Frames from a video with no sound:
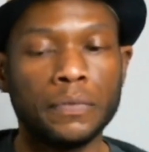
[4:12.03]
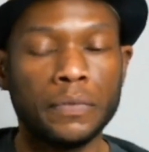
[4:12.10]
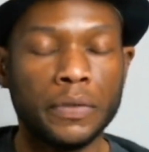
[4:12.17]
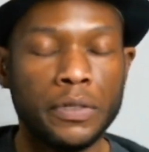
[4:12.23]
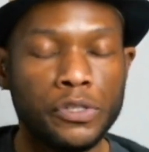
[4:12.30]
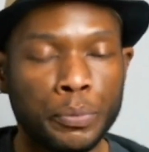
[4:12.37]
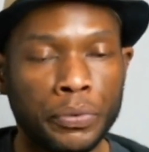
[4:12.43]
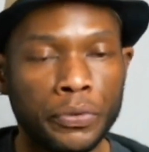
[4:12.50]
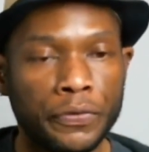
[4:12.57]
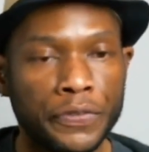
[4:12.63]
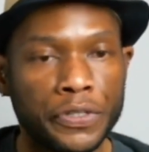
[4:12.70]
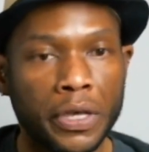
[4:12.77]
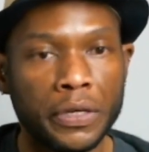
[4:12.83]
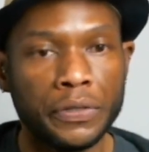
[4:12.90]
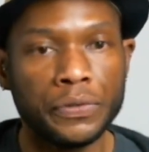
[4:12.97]
Needs to prove its
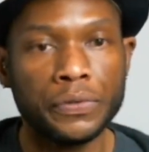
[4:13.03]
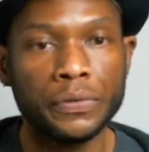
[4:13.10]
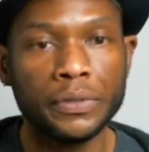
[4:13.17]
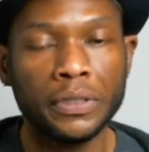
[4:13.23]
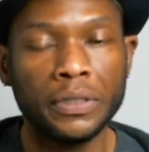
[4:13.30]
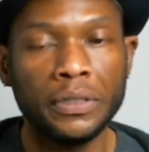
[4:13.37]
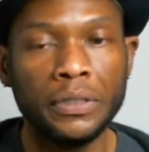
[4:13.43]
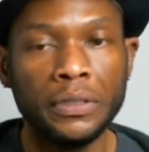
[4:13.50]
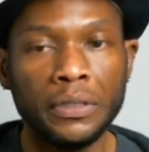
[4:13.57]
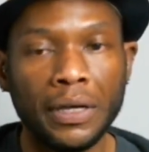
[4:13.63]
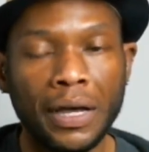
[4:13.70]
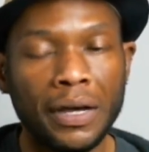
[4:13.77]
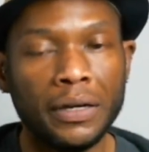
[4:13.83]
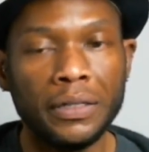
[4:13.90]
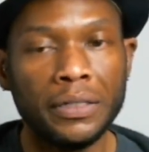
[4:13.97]
case.
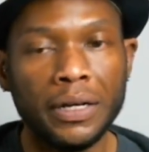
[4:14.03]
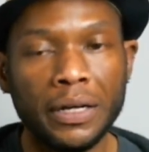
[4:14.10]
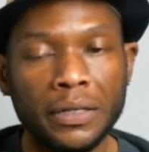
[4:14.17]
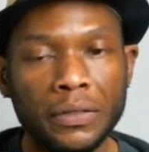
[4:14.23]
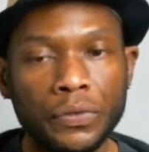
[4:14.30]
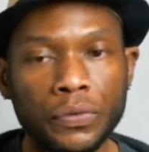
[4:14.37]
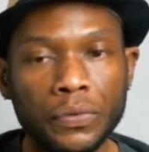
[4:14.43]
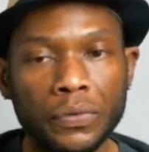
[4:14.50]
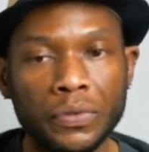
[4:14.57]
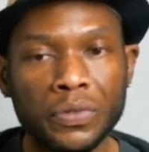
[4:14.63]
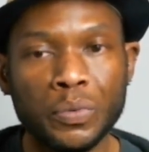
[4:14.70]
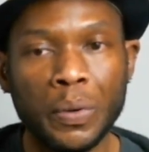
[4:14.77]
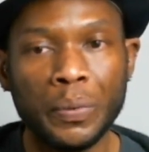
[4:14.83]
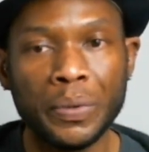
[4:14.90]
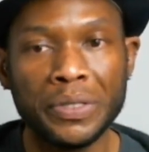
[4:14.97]
I'll end it at this. This
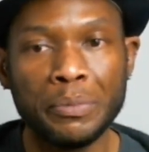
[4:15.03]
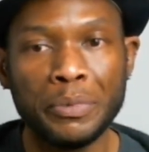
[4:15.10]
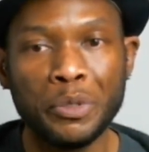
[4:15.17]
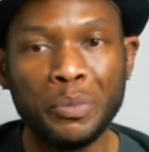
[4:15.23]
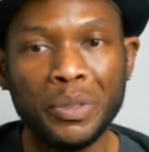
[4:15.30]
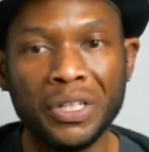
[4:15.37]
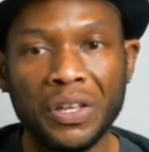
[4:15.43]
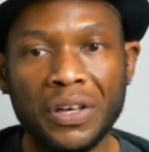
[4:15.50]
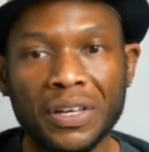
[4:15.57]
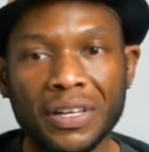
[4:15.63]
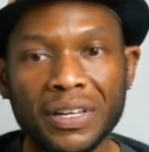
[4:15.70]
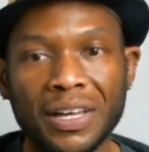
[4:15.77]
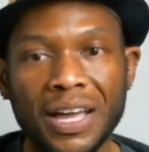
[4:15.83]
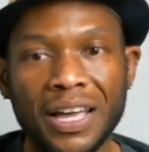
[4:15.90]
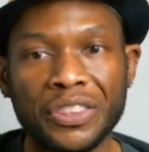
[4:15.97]
one wasn't meant to be long.
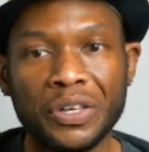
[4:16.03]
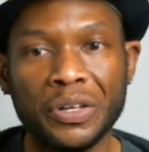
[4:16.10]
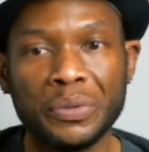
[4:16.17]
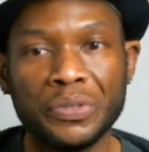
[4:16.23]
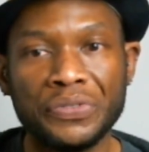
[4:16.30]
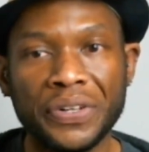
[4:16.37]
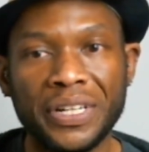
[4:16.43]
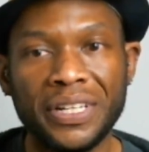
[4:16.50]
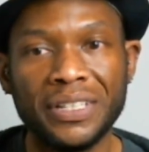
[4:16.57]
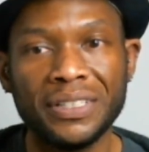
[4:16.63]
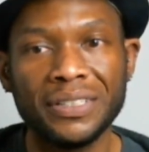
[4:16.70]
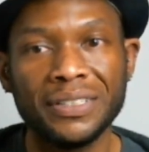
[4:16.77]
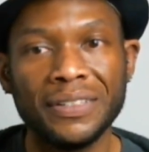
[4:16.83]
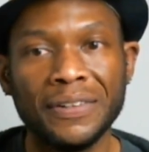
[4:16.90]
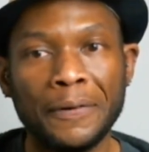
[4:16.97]
I thought it was funny.
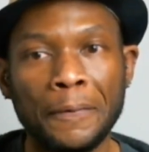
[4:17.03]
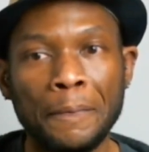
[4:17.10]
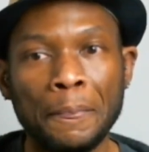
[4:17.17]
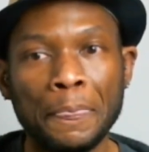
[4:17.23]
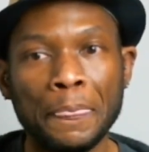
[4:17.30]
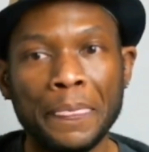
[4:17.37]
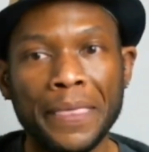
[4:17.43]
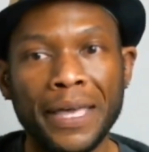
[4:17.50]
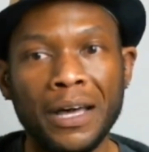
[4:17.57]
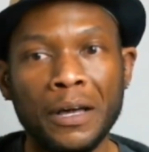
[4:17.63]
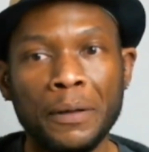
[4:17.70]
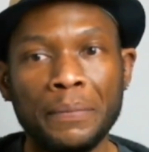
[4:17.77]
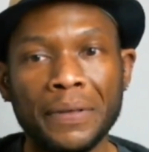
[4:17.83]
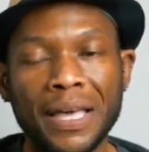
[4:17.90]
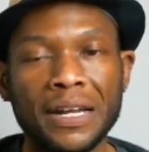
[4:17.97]

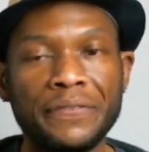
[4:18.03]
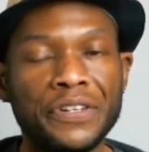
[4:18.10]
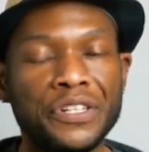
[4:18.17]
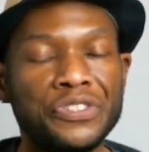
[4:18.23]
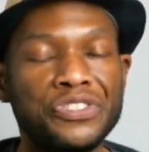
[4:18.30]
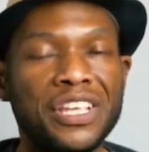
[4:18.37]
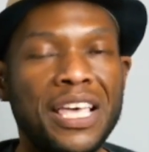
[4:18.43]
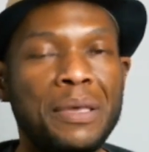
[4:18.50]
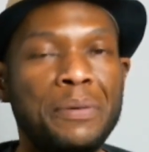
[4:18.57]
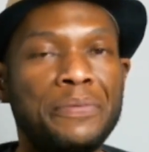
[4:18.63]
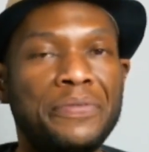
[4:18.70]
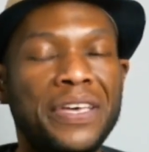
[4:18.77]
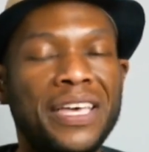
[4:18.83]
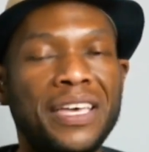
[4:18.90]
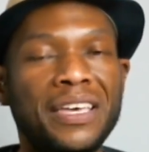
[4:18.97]
Um, kind of in the same
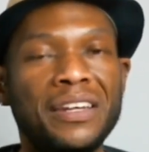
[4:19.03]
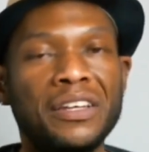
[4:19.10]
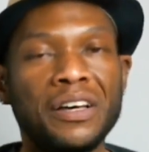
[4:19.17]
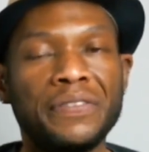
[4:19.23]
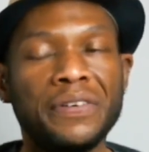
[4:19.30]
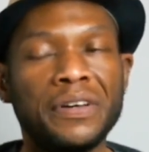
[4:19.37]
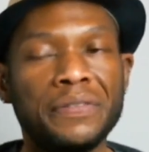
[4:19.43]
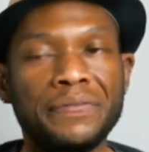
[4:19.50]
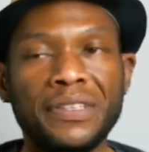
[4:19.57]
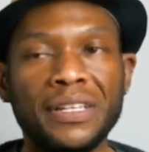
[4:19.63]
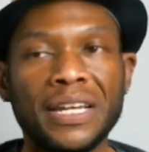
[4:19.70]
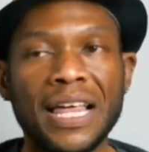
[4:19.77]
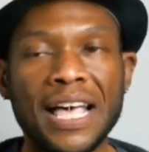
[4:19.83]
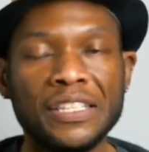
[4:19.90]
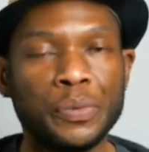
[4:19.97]
vein of, of the
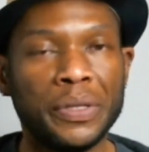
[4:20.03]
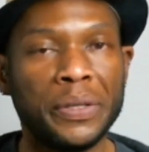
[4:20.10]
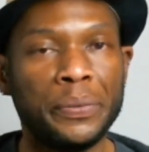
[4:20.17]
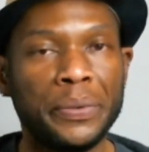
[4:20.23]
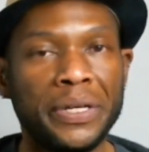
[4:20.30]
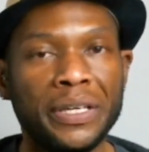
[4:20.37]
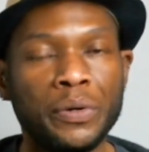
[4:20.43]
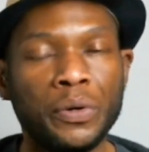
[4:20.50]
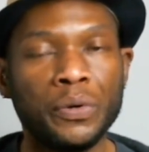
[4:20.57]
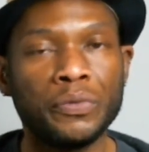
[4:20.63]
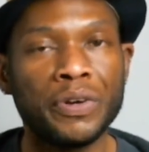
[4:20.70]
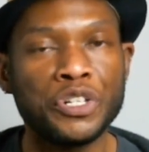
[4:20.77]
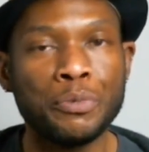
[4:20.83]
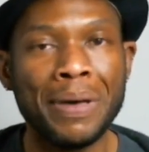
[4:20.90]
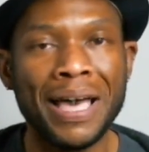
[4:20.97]
last one that we did on
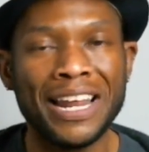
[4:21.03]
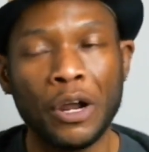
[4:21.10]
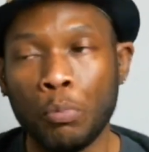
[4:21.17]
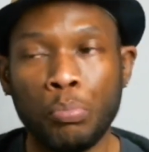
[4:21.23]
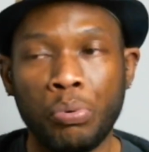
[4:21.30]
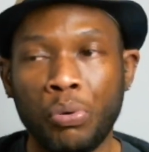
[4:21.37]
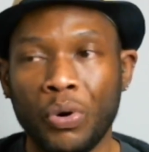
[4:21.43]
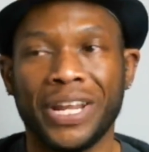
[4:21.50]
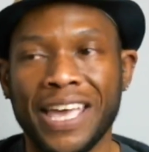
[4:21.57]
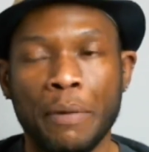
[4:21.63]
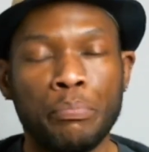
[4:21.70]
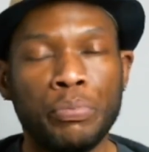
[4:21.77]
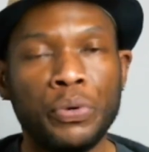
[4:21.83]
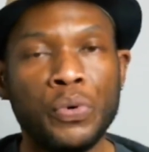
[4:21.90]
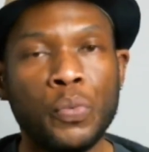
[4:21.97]
Rachel Maddow pointing at
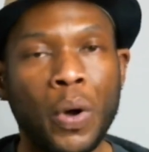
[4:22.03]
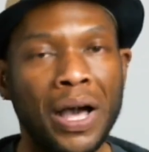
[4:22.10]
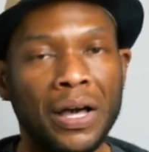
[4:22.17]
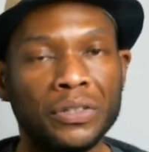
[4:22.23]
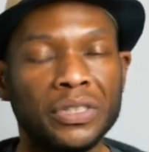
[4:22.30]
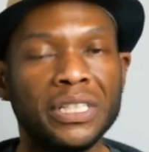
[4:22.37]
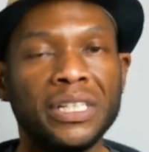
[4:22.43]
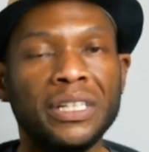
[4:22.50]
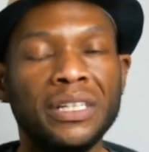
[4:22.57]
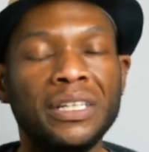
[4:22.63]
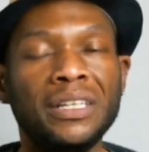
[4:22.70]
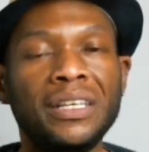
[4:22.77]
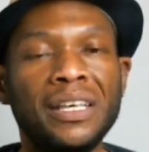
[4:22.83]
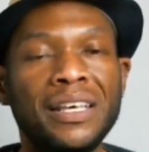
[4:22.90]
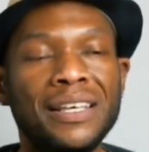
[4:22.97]
Putin wildly.
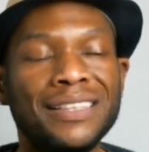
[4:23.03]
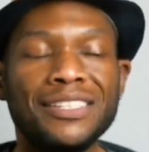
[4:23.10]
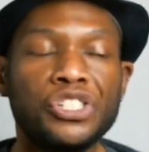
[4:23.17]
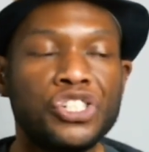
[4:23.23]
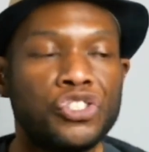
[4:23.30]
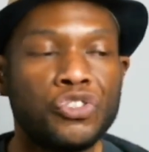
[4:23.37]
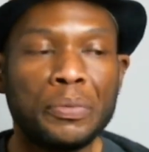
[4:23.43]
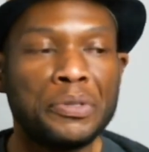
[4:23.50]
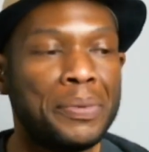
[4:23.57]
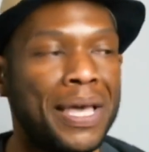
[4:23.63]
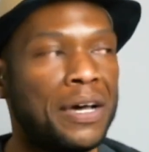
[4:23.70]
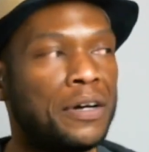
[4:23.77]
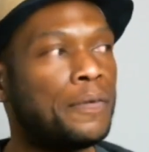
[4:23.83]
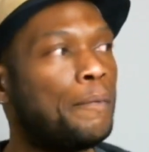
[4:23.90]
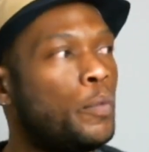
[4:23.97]
This just trips me
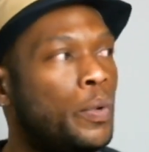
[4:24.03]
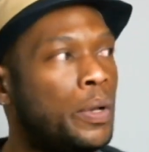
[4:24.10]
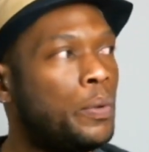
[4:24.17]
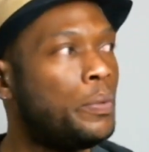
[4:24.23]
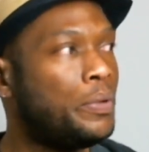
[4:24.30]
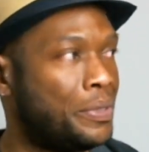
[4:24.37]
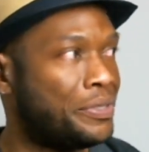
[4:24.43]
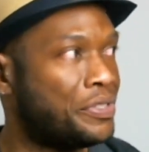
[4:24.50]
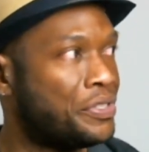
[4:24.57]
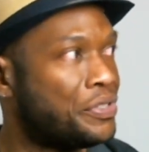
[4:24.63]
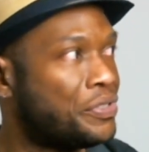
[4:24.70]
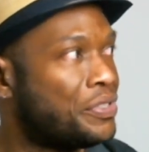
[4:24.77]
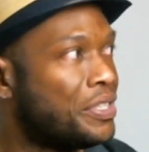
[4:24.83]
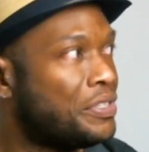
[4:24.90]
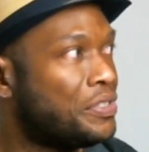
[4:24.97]
out. What, what is
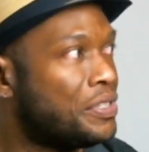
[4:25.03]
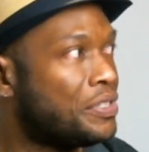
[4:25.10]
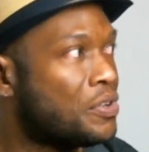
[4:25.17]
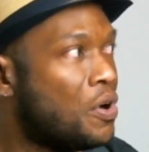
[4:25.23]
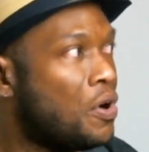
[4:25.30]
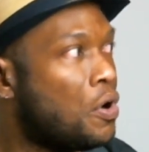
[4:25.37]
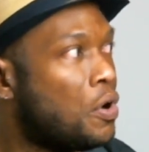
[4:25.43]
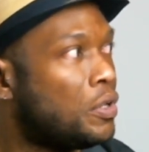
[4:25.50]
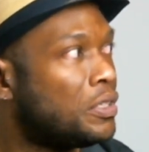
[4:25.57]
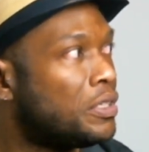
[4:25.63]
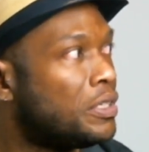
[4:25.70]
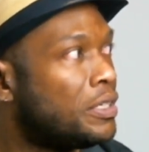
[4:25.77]
this? This is called